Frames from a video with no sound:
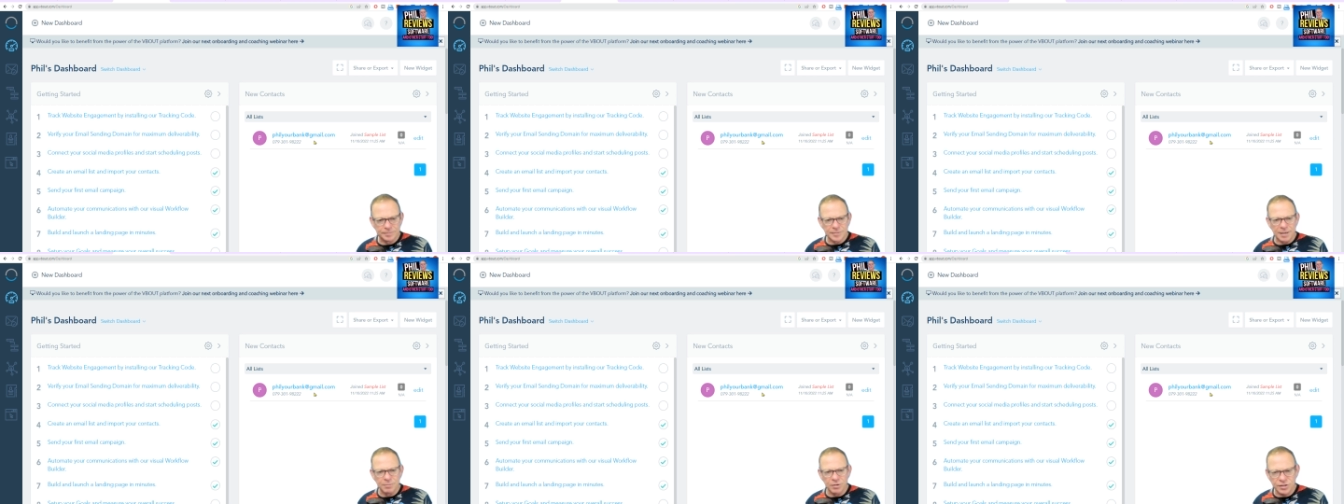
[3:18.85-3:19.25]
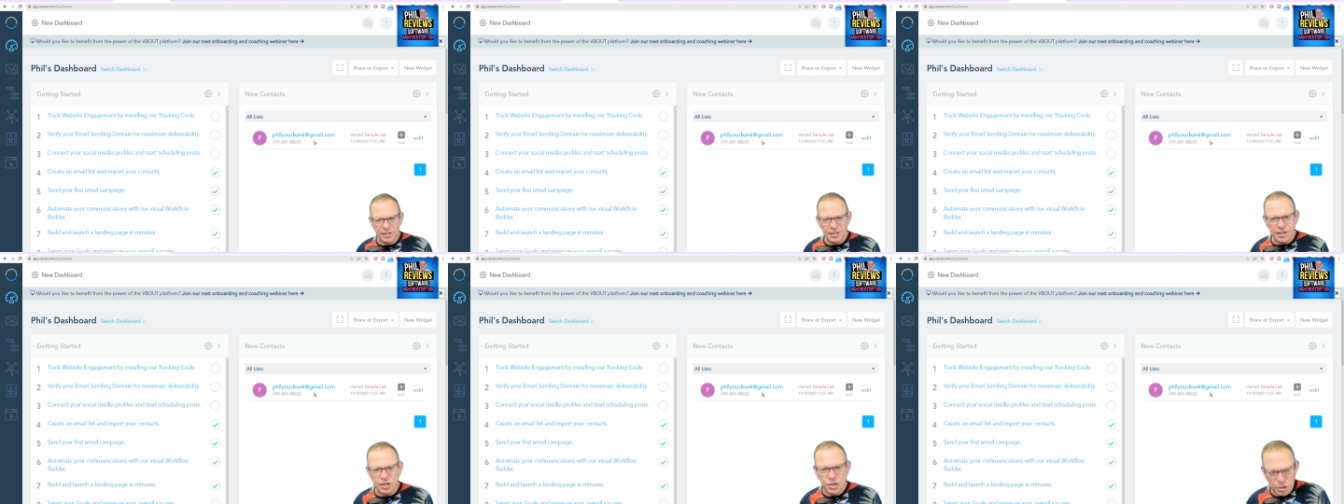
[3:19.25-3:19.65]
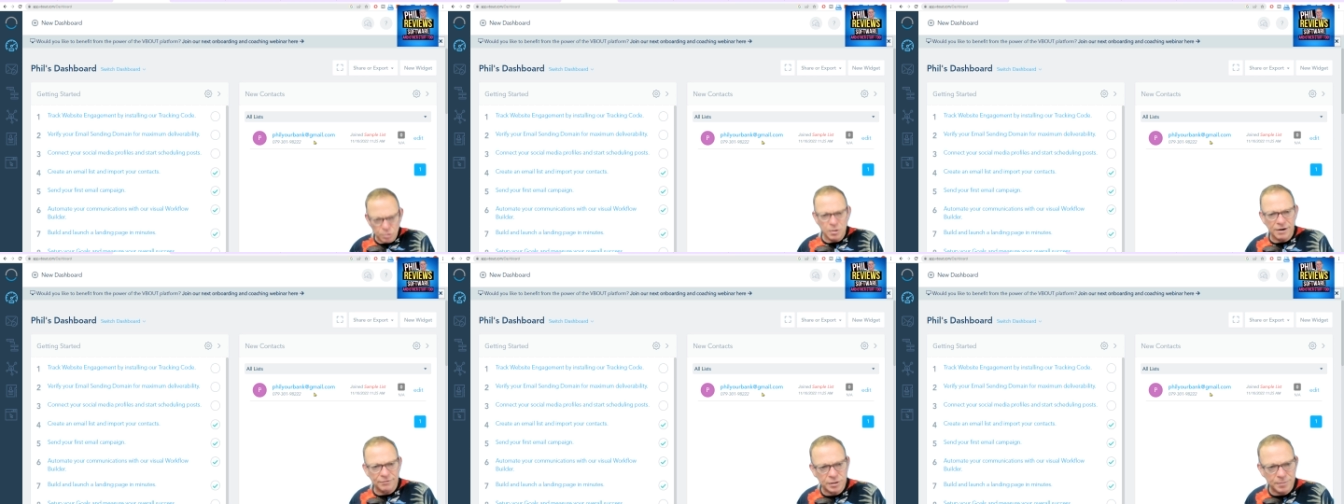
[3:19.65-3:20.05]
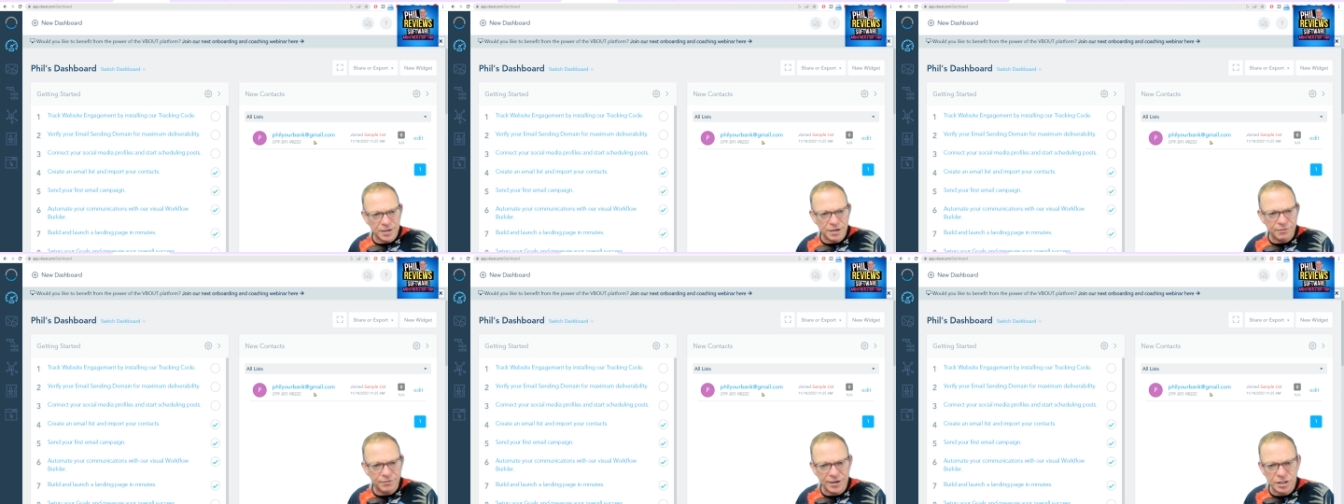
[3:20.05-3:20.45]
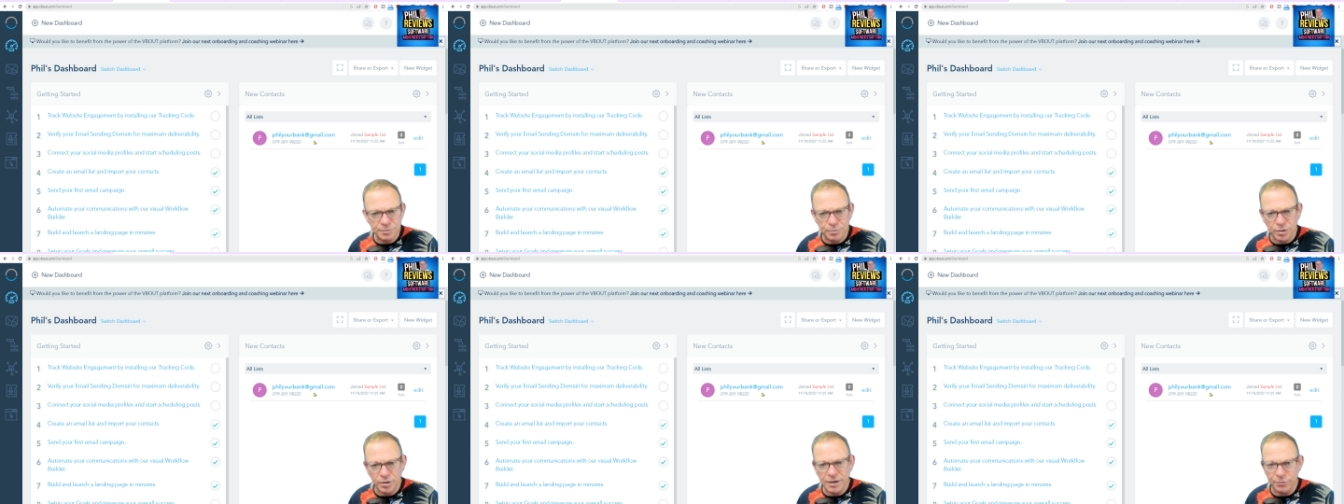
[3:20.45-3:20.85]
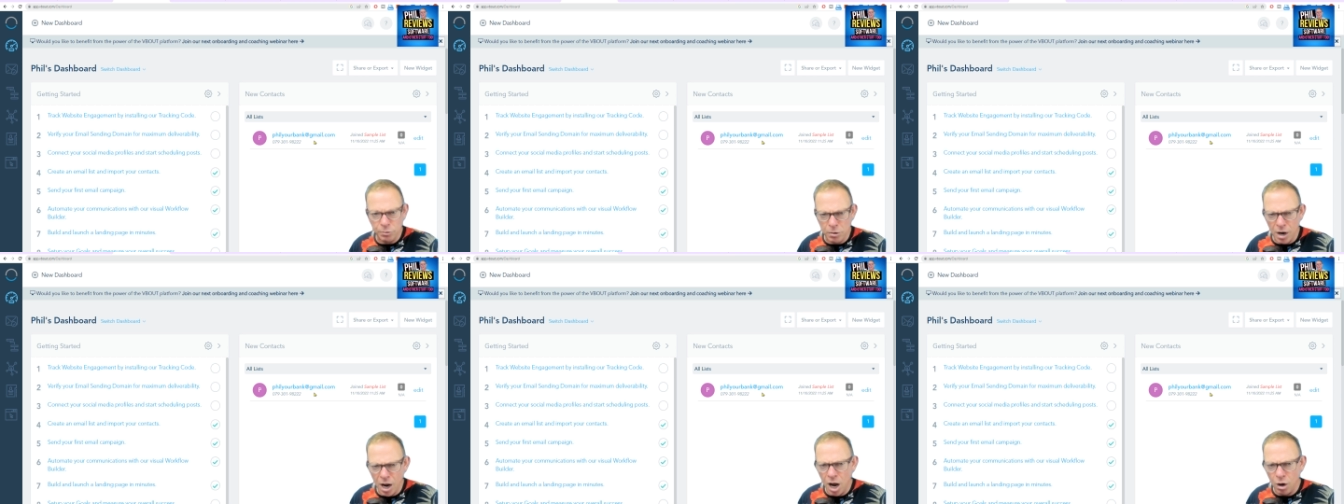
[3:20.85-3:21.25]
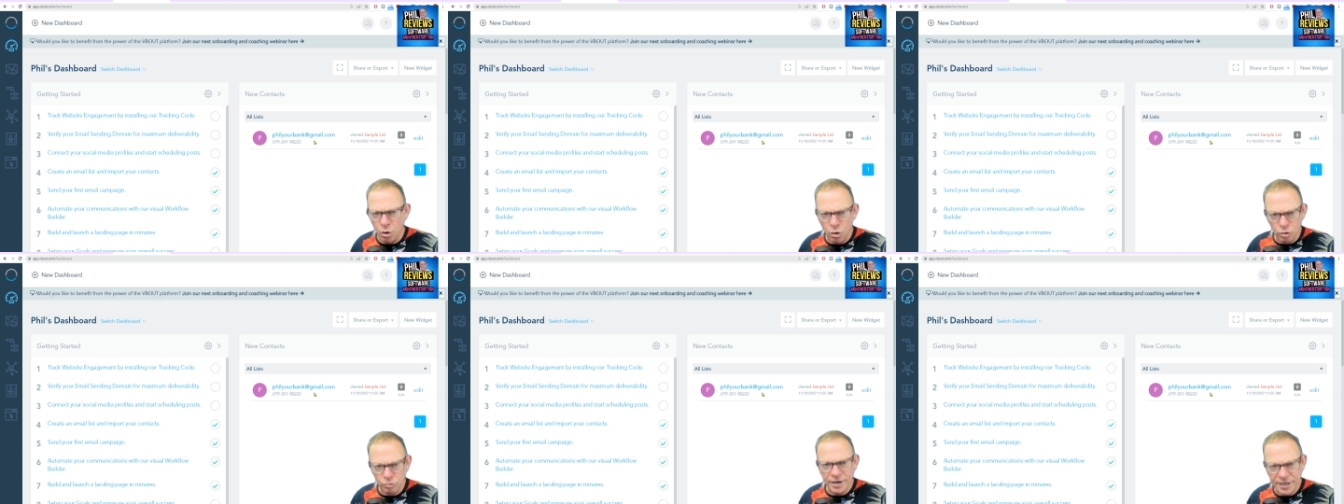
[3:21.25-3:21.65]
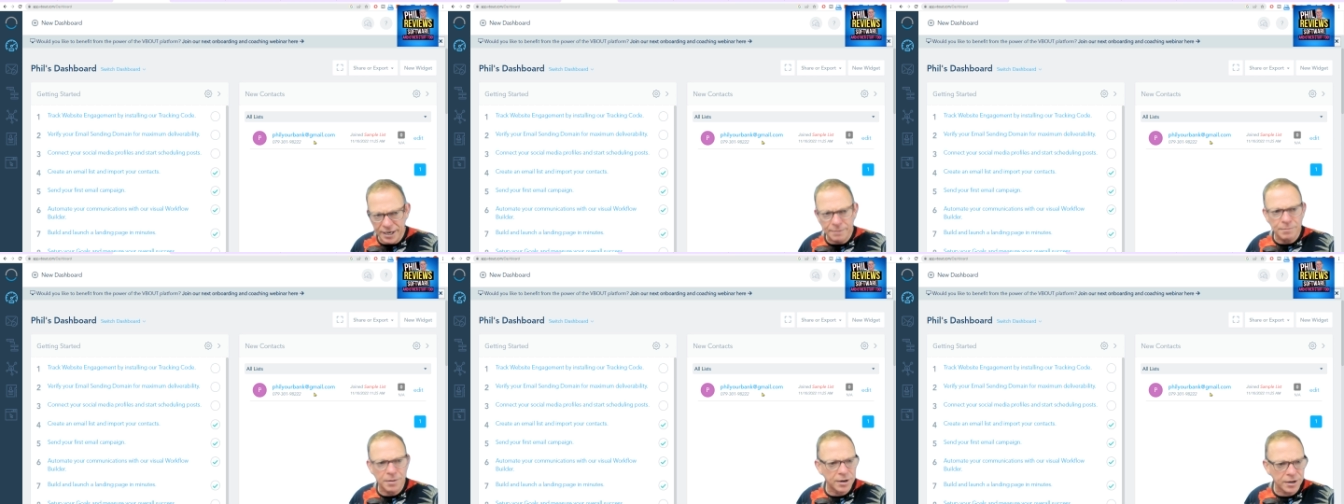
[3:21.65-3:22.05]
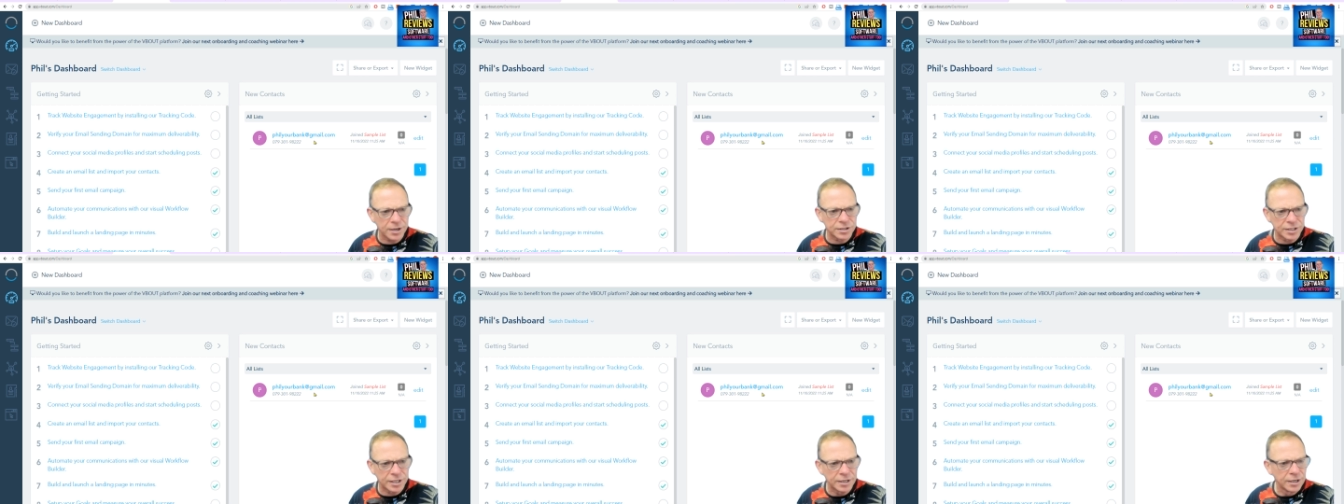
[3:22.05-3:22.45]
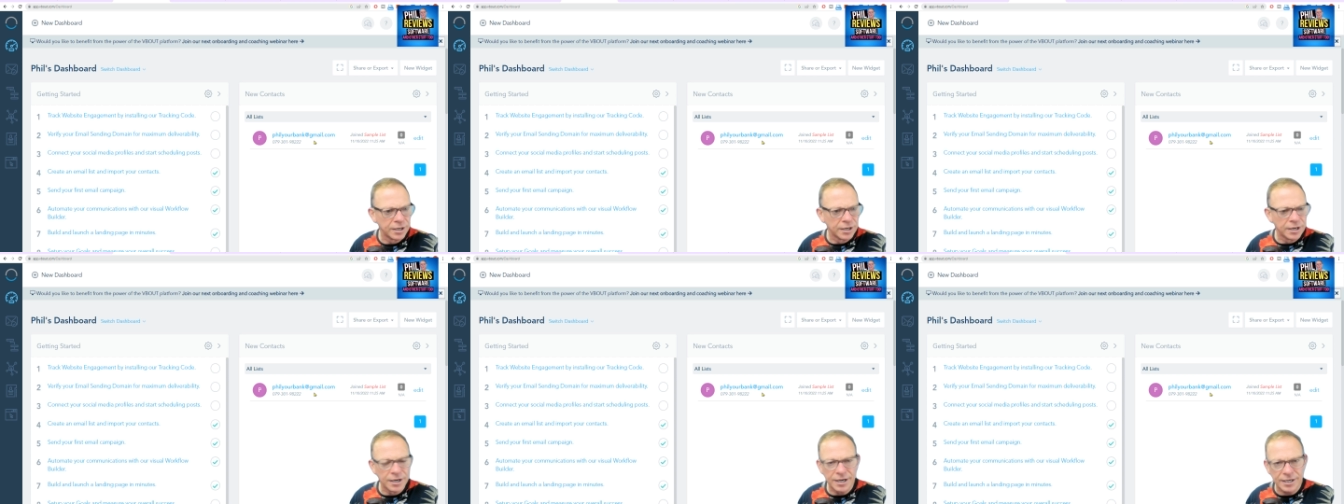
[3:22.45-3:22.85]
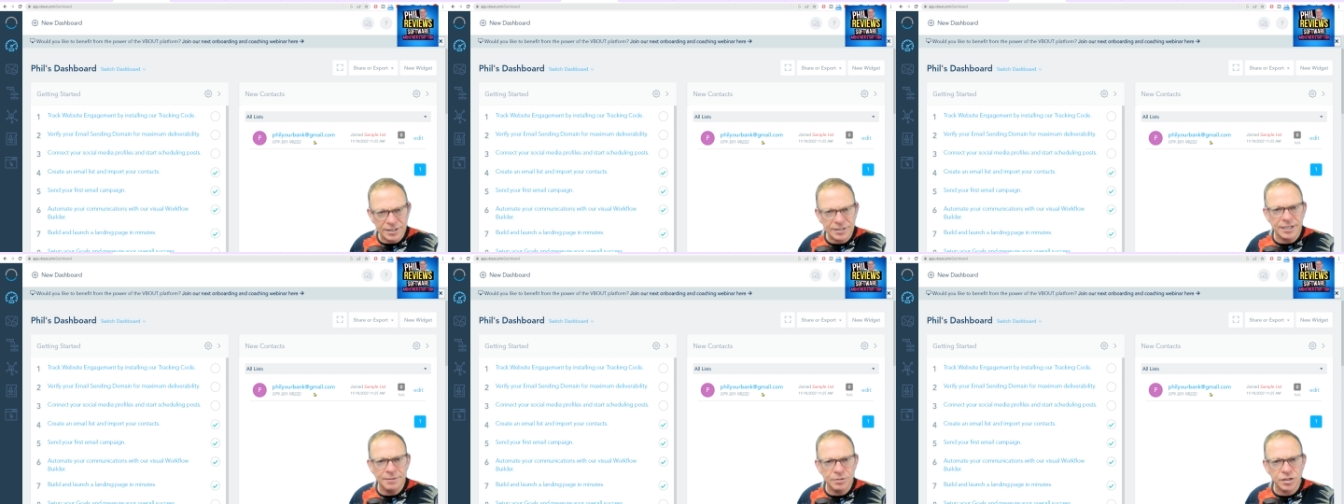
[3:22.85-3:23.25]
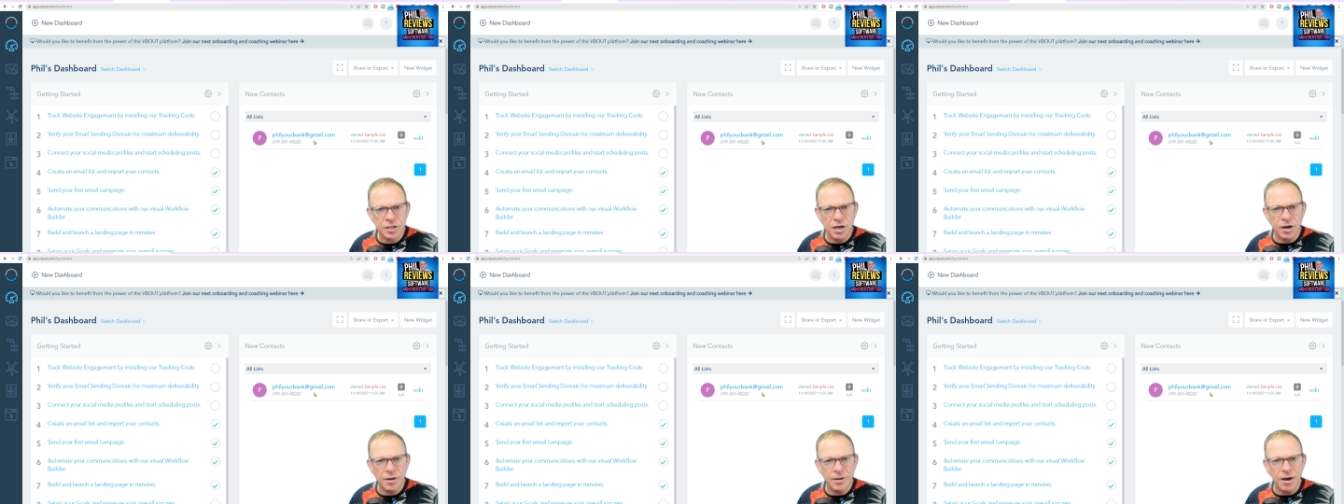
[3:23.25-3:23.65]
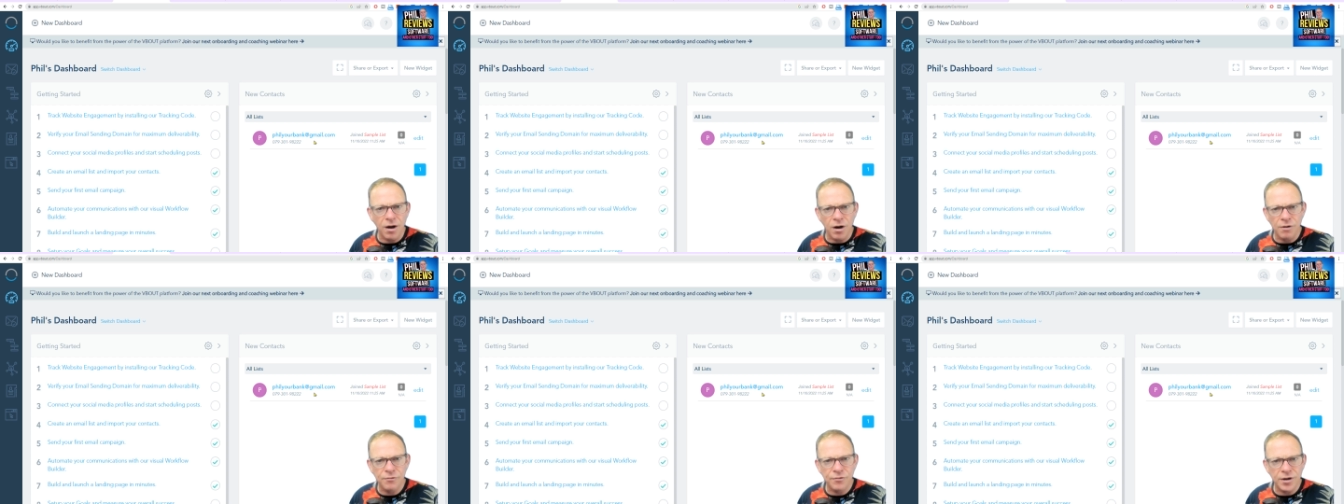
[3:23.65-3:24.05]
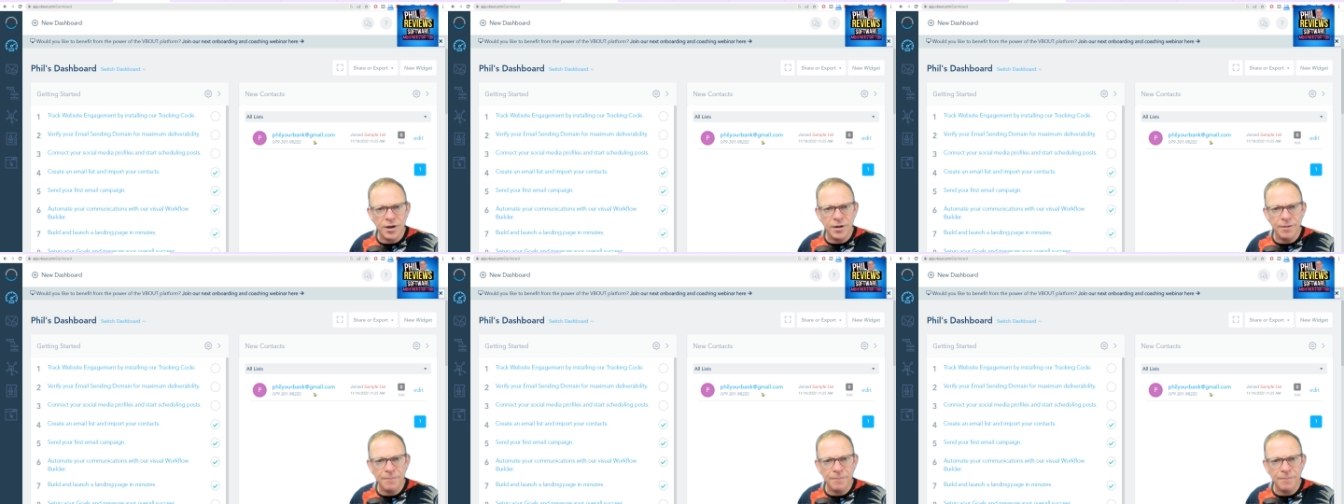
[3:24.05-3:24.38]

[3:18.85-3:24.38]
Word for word: I'm not saying that you have to be advanced, but if you are already in marketing, it seems to offer